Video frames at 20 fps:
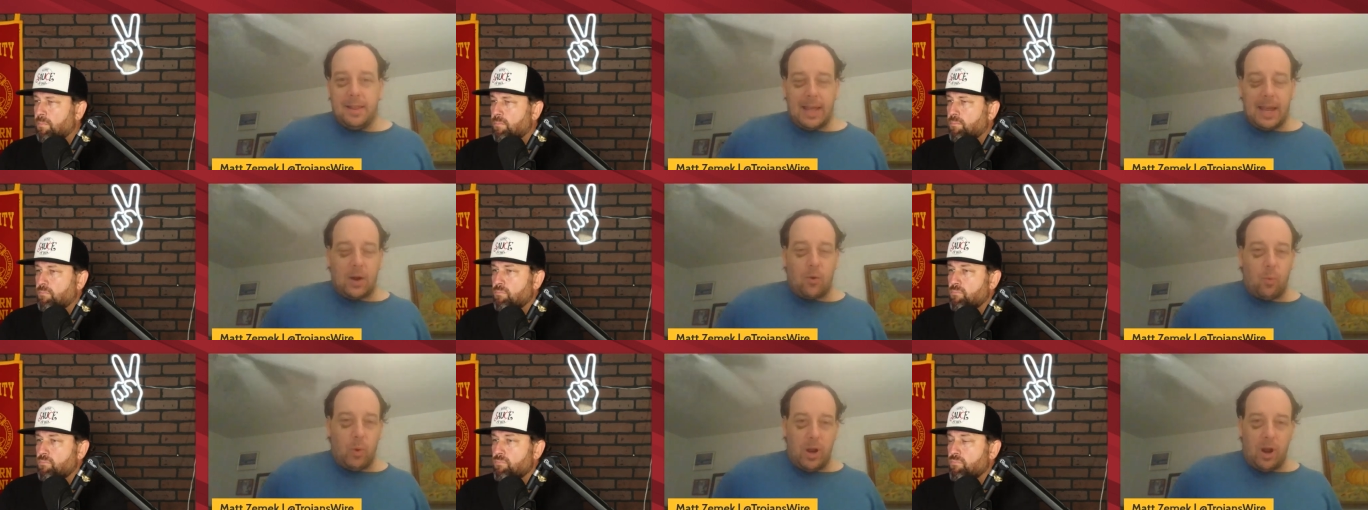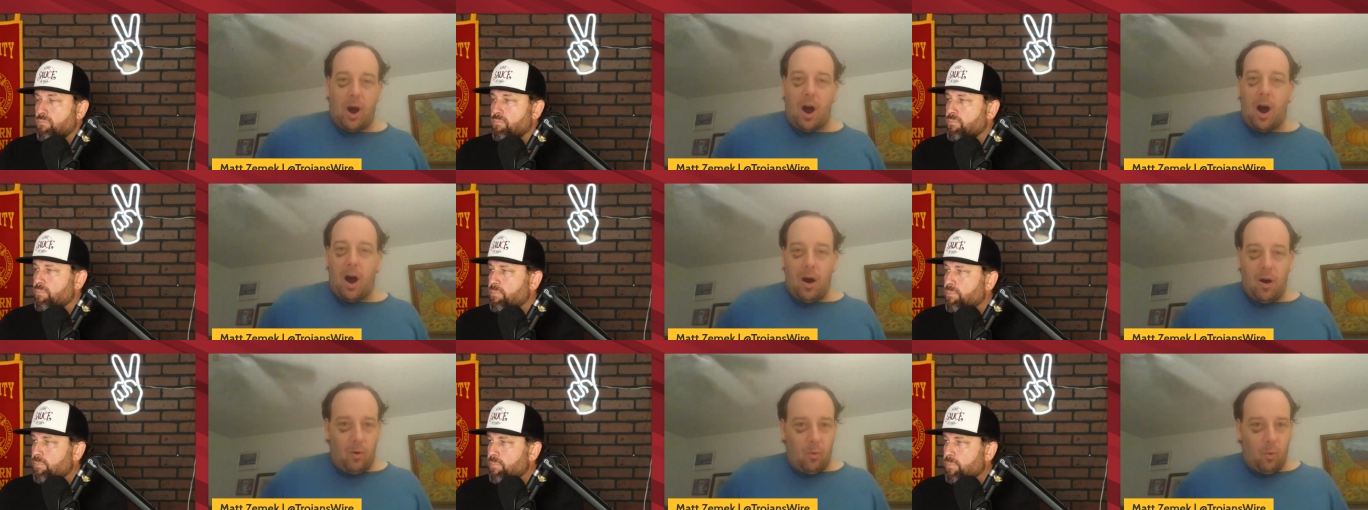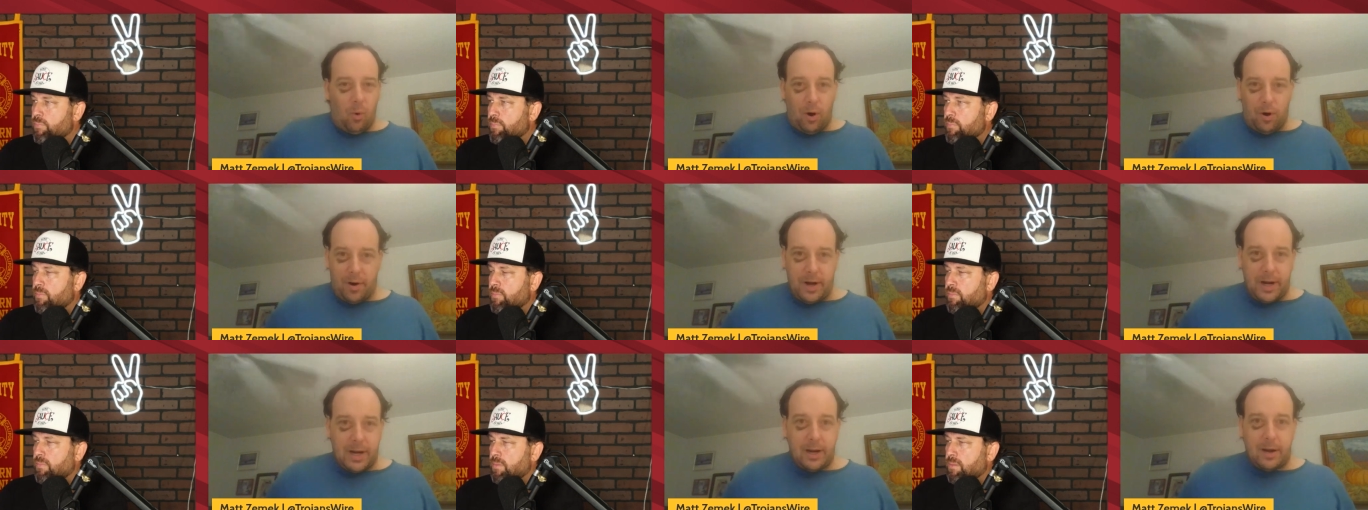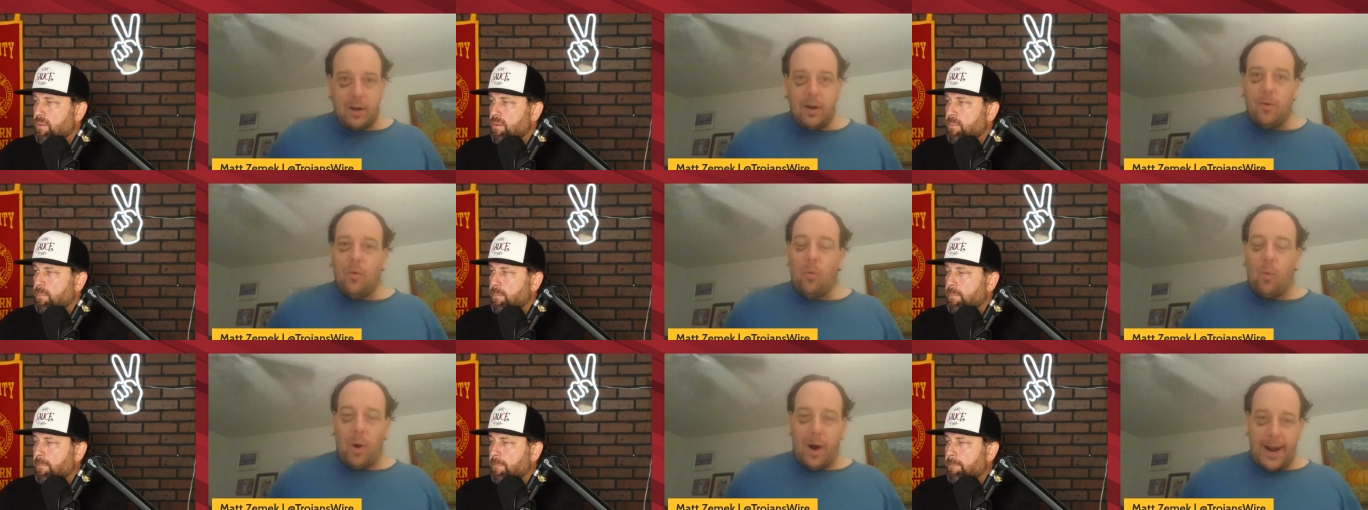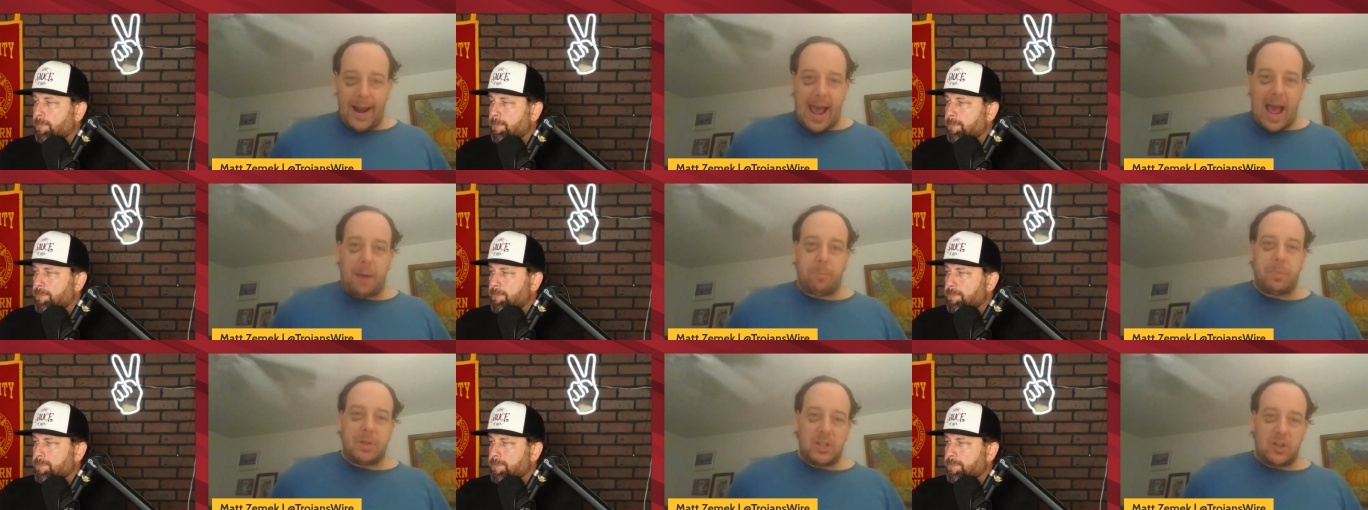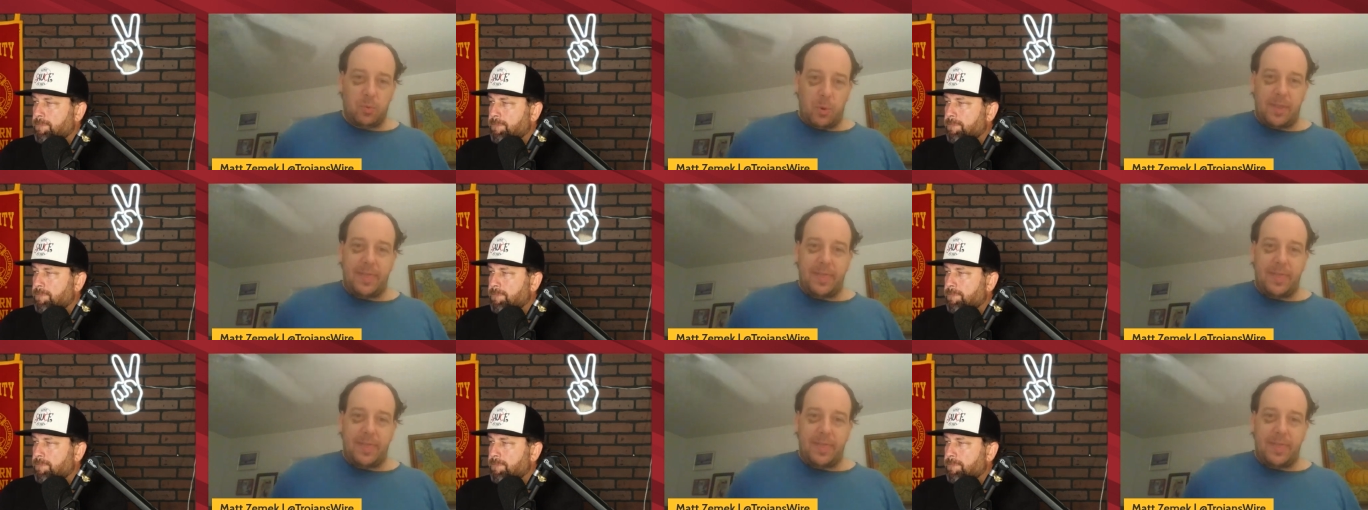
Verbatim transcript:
Speaker 1: like we all worried what happens